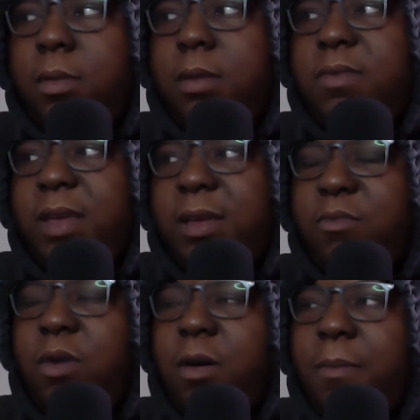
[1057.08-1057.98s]

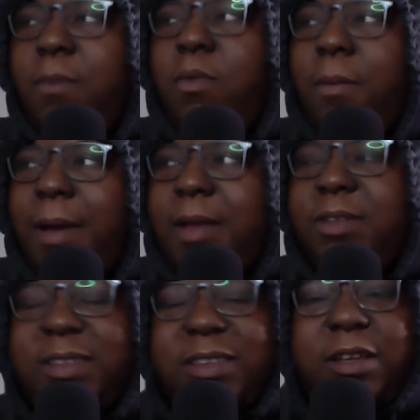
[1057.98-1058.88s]

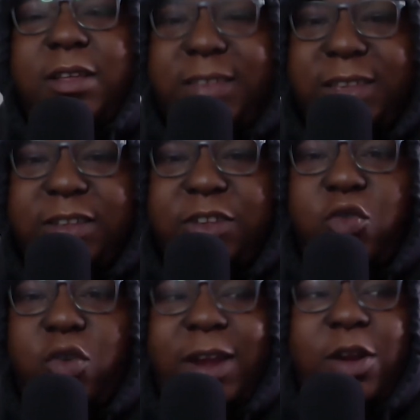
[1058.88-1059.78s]
This is a
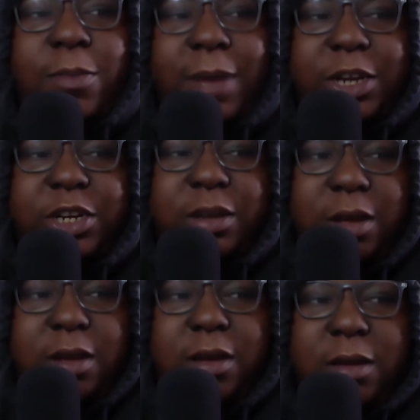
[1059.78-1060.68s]
tornado match,
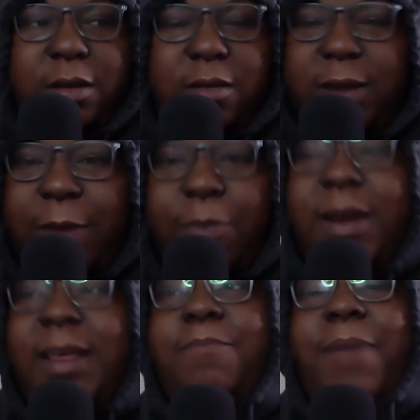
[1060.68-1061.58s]
like where
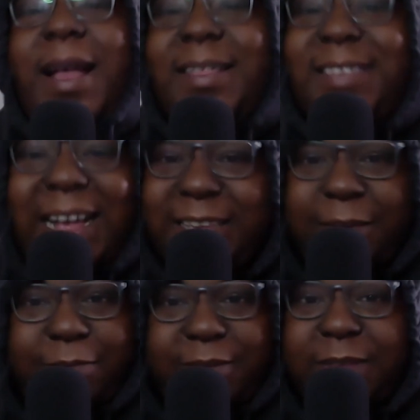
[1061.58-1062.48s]
there's bare tag
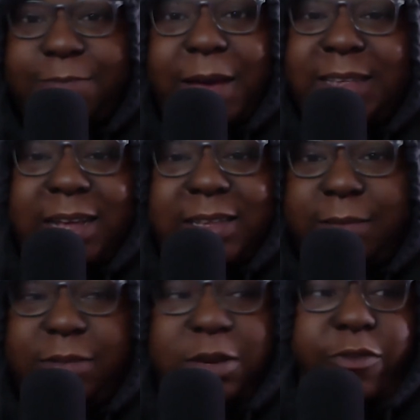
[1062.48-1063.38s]
teams. There's bare tag
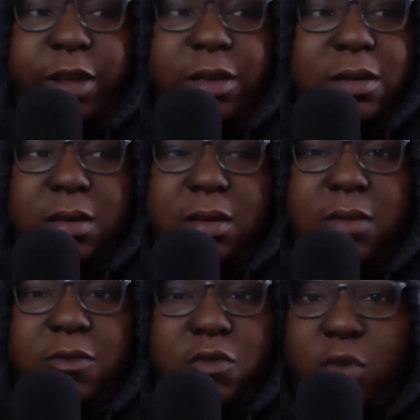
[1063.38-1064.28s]
teams in the ring.
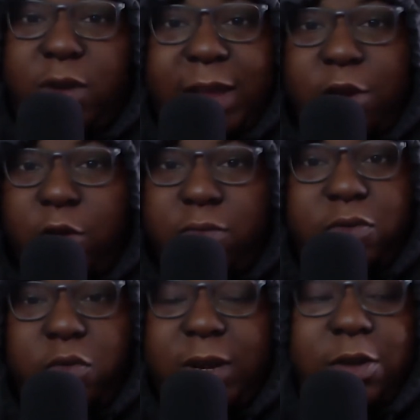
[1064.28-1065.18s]
Tornado
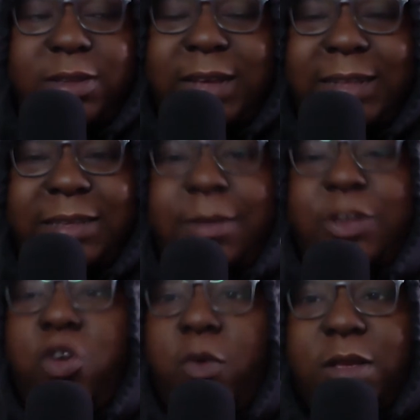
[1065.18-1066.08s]
tag team
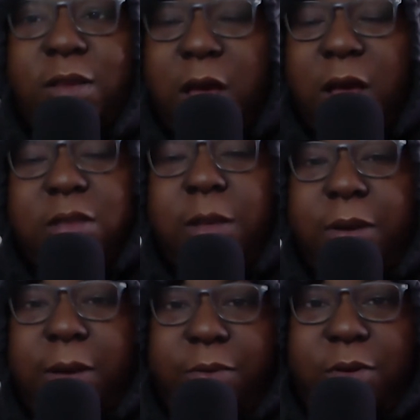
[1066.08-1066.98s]
match. You know, in
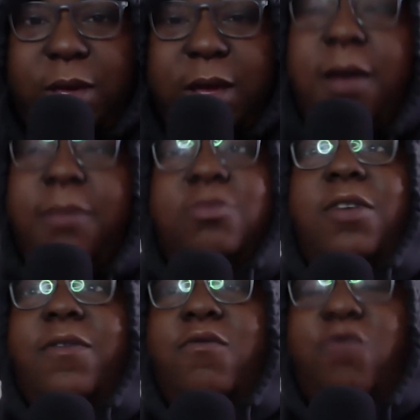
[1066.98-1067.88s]
WWE, not
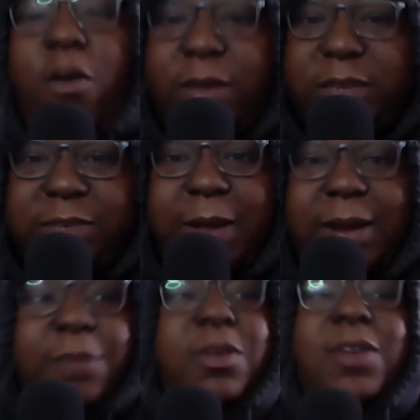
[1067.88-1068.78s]
even Raw versus
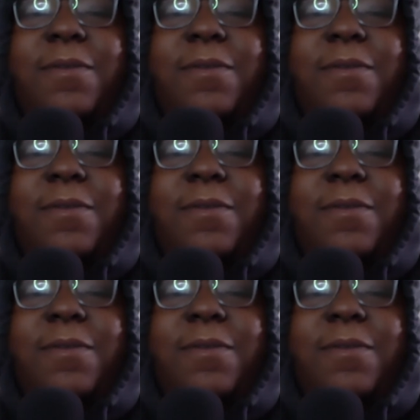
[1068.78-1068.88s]
SmackDown.